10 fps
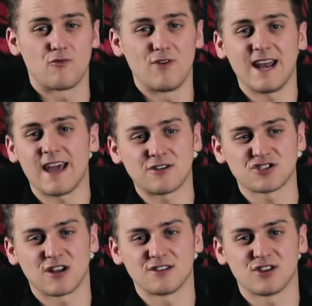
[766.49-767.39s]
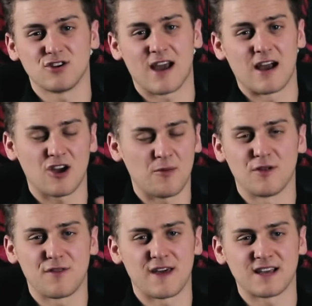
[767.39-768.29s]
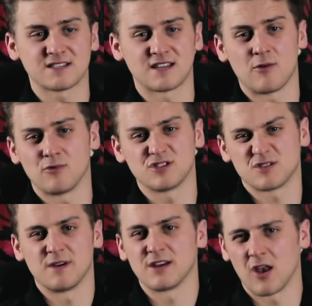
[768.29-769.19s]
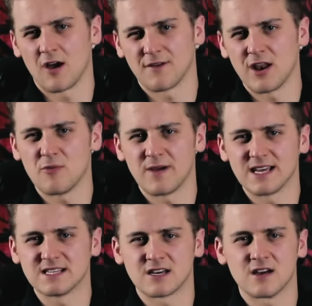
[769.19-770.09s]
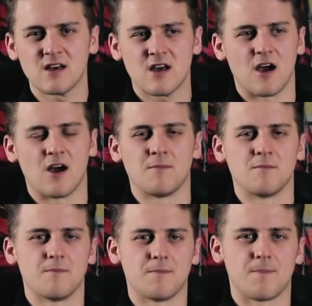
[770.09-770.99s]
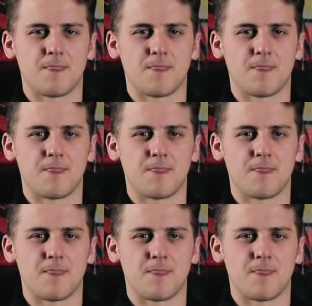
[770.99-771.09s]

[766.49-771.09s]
Really, I'd just like to look at a couple of things that will just make your life a little bit easier and